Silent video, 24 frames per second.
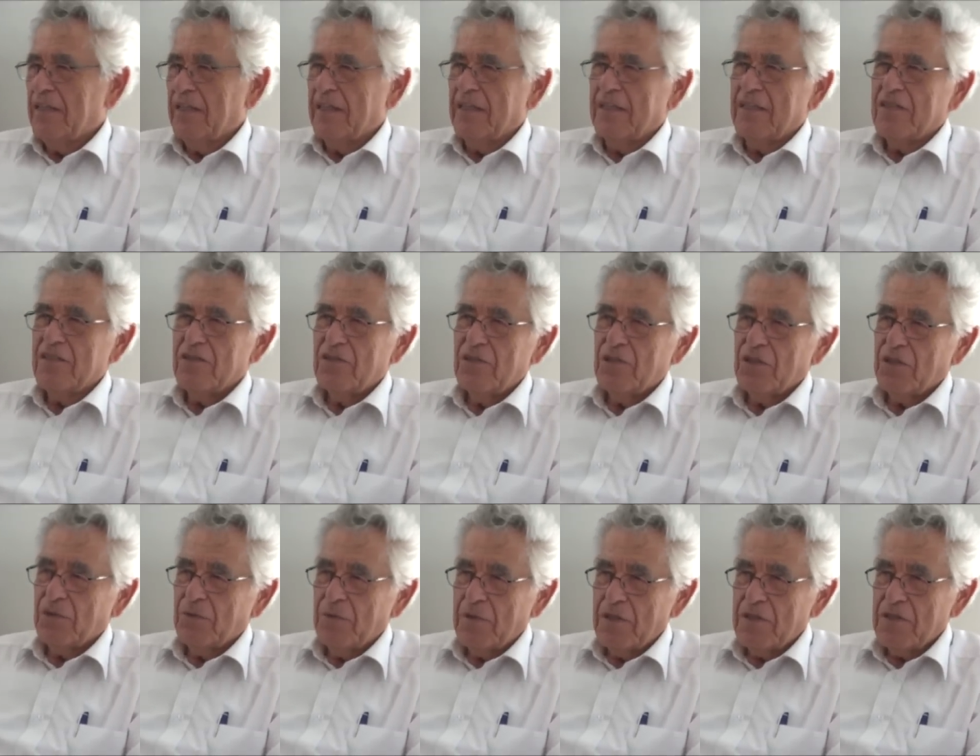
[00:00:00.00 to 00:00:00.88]
There is
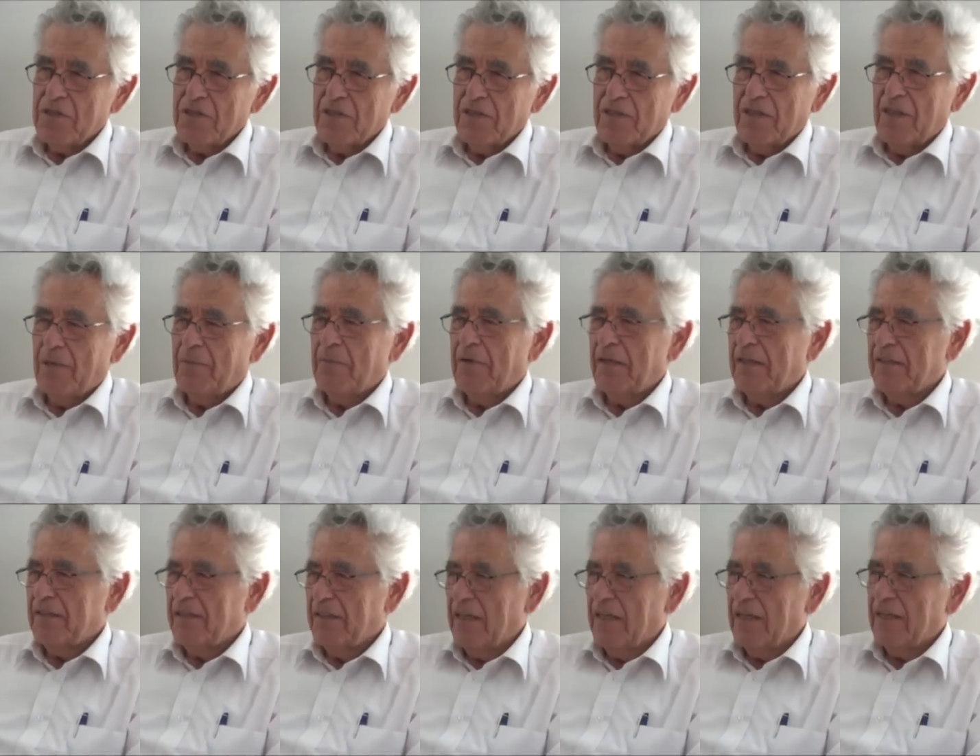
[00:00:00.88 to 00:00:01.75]
no question
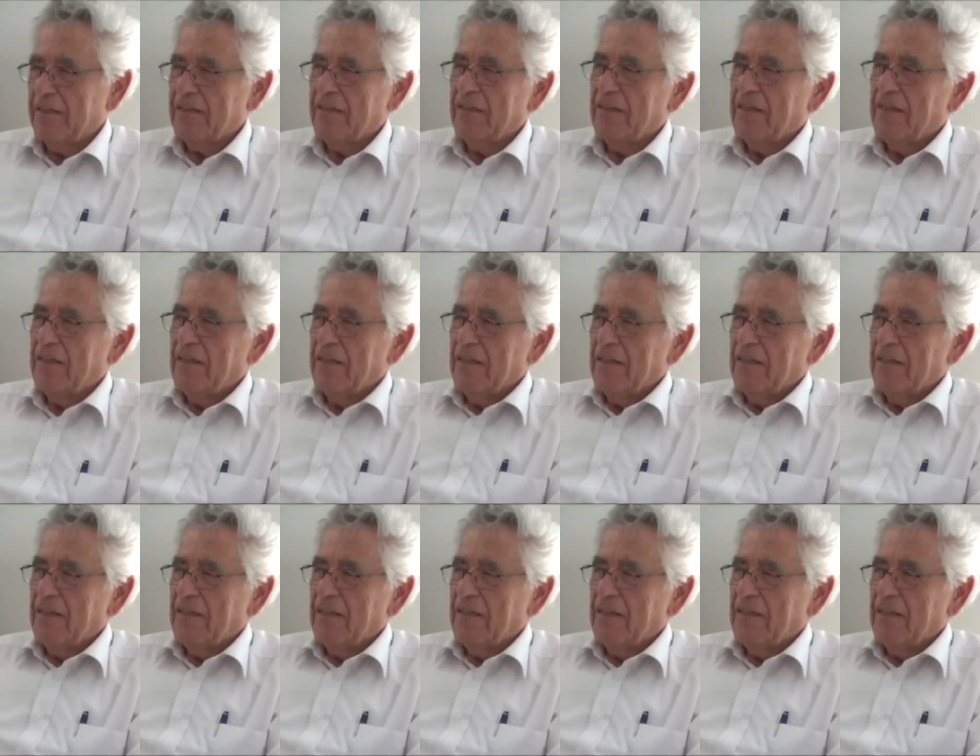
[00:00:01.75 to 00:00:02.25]
about that.